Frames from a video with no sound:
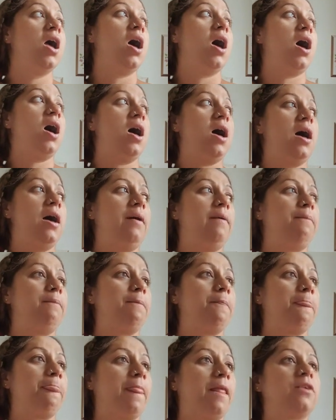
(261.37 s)

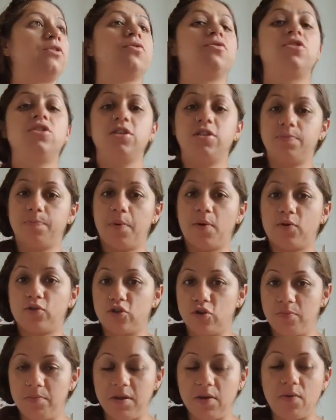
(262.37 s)
So she spoke
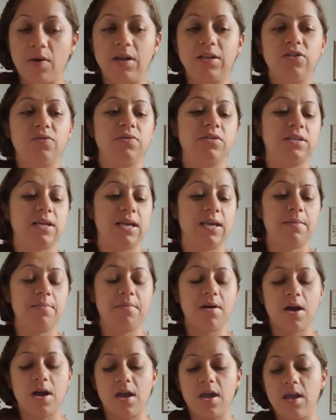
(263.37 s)
to me while she was taking
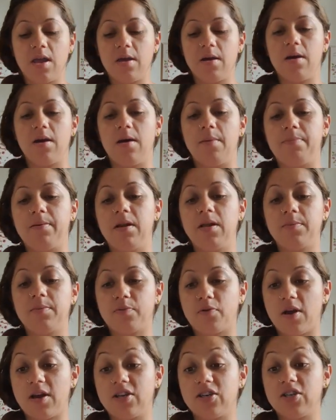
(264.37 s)
my blood
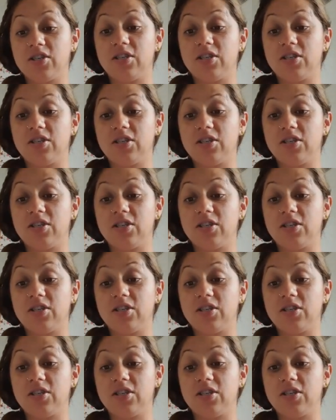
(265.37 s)
pressure.